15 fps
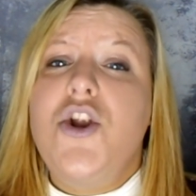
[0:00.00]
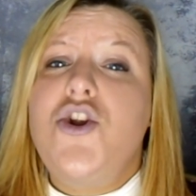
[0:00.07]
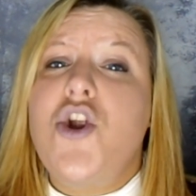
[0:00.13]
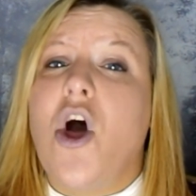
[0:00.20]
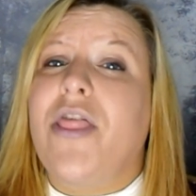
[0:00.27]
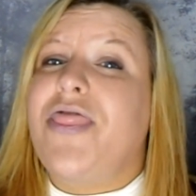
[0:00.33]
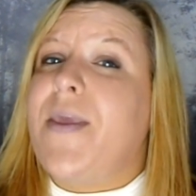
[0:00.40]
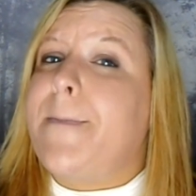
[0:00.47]

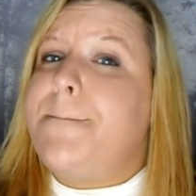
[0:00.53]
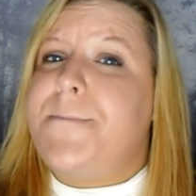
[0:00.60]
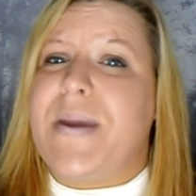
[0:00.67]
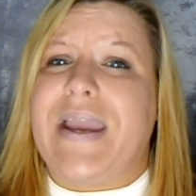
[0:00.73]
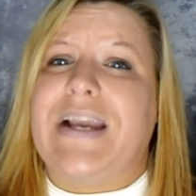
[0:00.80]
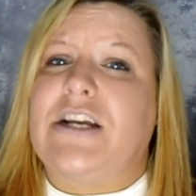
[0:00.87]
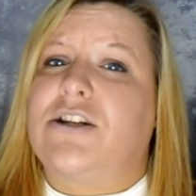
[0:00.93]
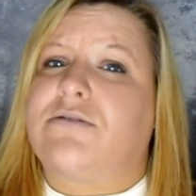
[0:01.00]
Not the
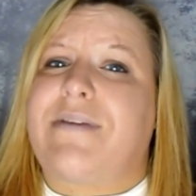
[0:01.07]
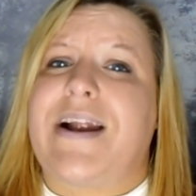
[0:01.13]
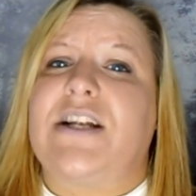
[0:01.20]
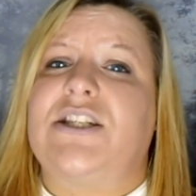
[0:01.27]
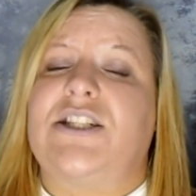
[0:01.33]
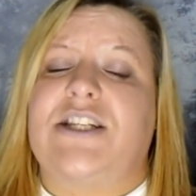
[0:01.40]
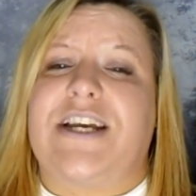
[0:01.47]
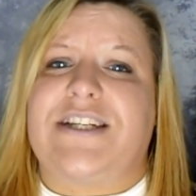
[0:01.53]
big
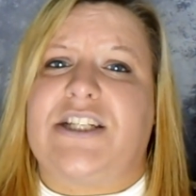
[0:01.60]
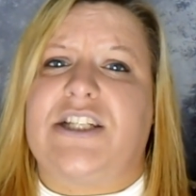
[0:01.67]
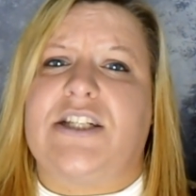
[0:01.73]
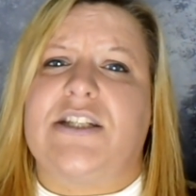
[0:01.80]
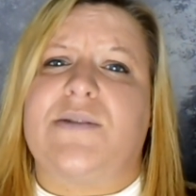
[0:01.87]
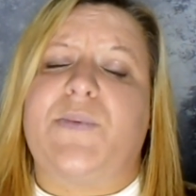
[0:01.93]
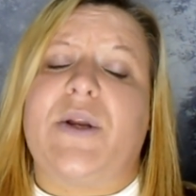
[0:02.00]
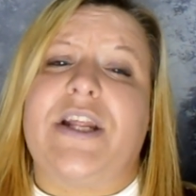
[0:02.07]
grand
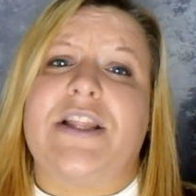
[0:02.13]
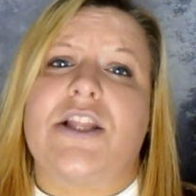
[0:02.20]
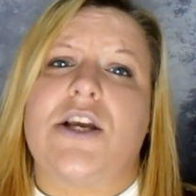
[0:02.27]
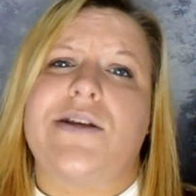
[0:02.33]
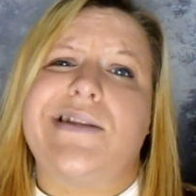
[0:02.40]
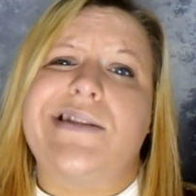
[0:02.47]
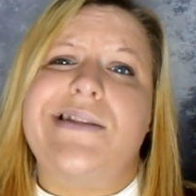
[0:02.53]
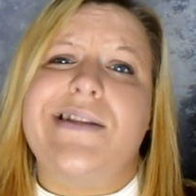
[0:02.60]
gestures, but in
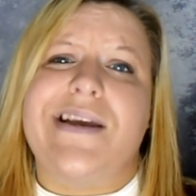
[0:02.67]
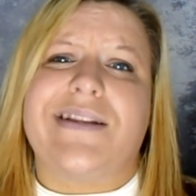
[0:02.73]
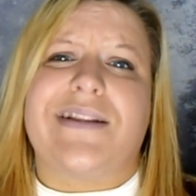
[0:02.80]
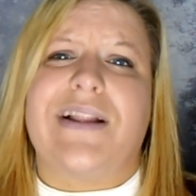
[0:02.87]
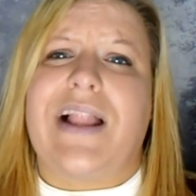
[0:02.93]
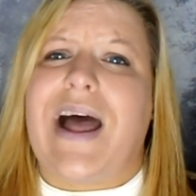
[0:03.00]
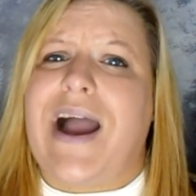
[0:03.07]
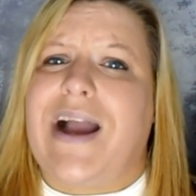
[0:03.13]
those
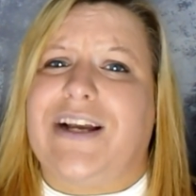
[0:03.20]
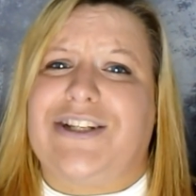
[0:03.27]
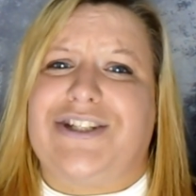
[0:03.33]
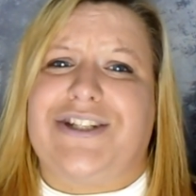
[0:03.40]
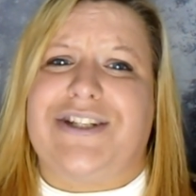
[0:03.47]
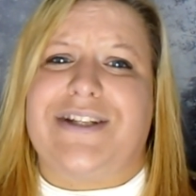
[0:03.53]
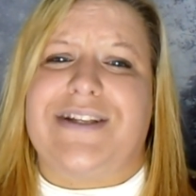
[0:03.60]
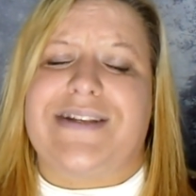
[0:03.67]
little
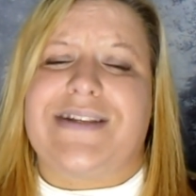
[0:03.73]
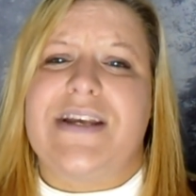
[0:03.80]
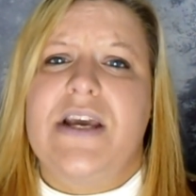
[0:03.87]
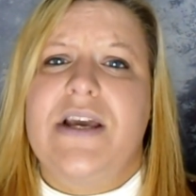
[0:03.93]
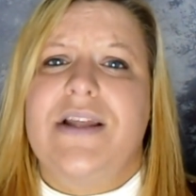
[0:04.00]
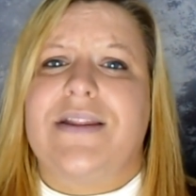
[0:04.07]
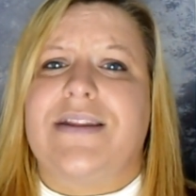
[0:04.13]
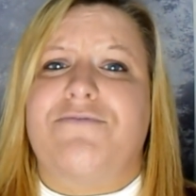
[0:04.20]
actions.
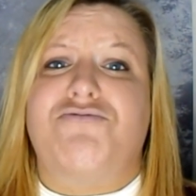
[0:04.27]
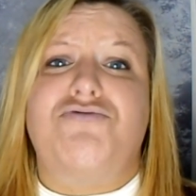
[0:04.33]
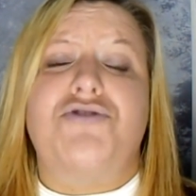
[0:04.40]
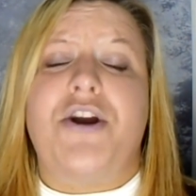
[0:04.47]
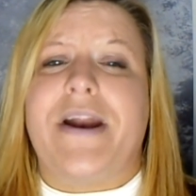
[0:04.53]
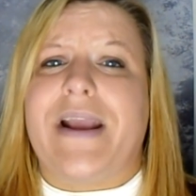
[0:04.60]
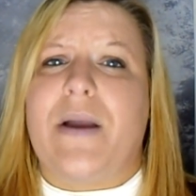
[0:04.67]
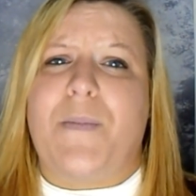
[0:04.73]
The
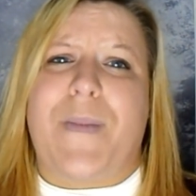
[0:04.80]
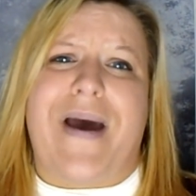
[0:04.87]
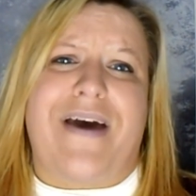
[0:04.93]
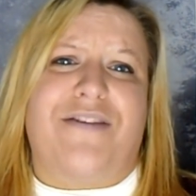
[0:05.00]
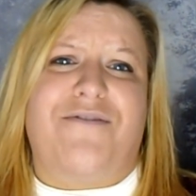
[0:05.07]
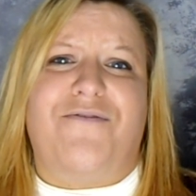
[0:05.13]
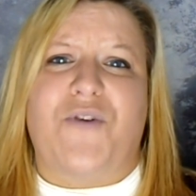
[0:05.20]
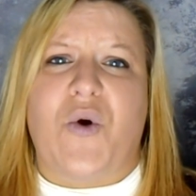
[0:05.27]
running a
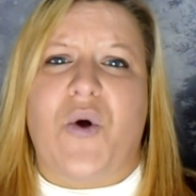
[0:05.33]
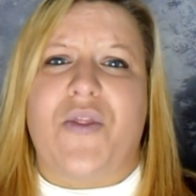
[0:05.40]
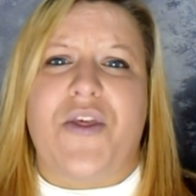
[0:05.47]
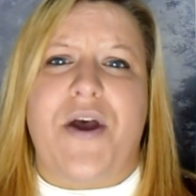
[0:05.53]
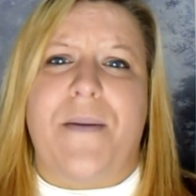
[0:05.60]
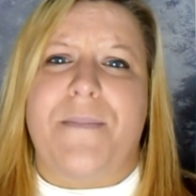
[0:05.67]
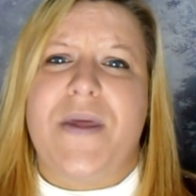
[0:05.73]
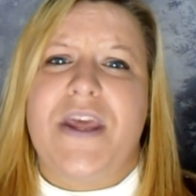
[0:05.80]
bath for
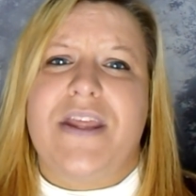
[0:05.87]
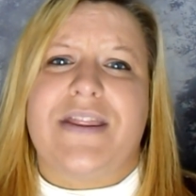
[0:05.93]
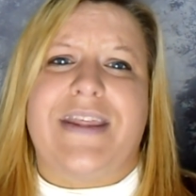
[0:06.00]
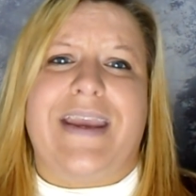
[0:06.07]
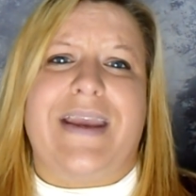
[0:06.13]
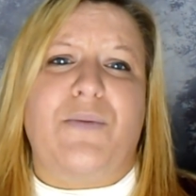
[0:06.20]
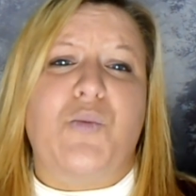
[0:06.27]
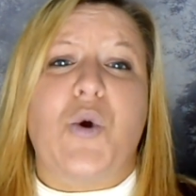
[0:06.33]
them,
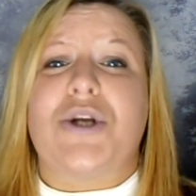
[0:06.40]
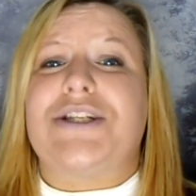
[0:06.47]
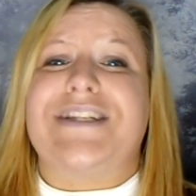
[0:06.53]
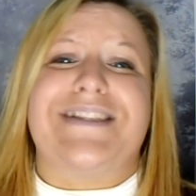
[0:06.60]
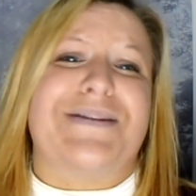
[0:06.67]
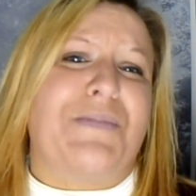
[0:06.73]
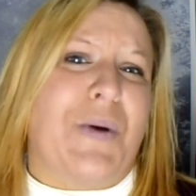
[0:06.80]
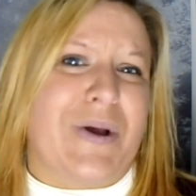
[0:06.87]
the
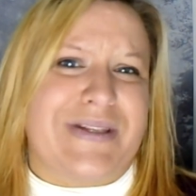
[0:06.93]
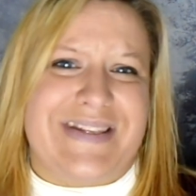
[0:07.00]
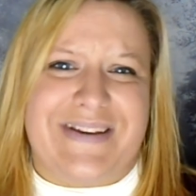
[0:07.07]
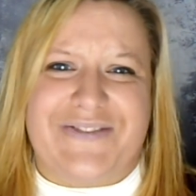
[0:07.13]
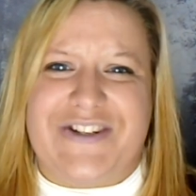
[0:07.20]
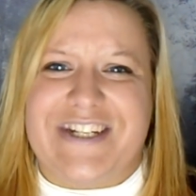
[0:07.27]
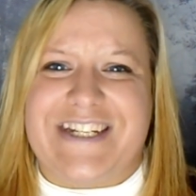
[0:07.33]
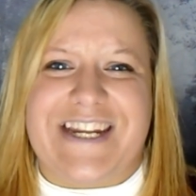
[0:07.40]
washing the pots
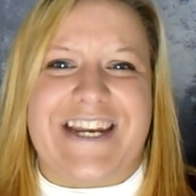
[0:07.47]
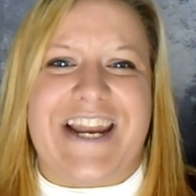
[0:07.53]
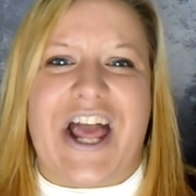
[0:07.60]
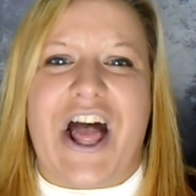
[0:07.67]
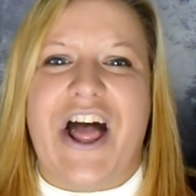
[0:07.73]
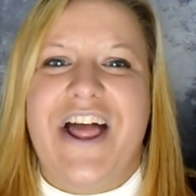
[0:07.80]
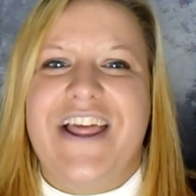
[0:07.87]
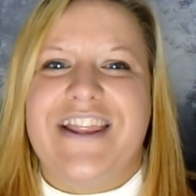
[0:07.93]
after
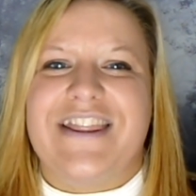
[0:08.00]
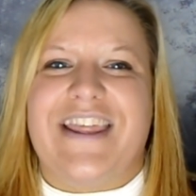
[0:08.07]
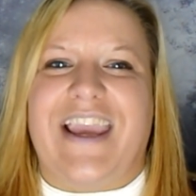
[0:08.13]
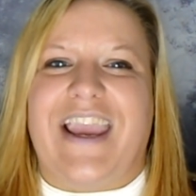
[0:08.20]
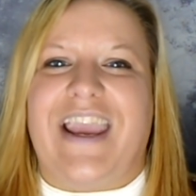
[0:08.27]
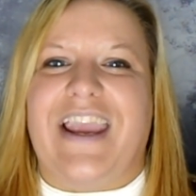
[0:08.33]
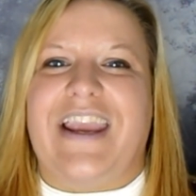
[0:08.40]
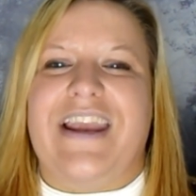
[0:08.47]
dinner,
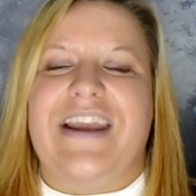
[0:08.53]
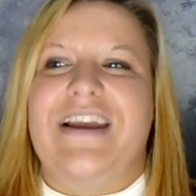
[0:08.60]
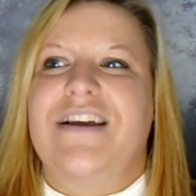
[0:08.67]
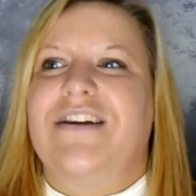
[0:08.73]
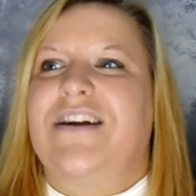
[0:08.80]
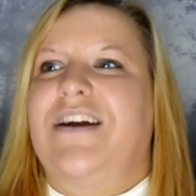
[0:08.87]
the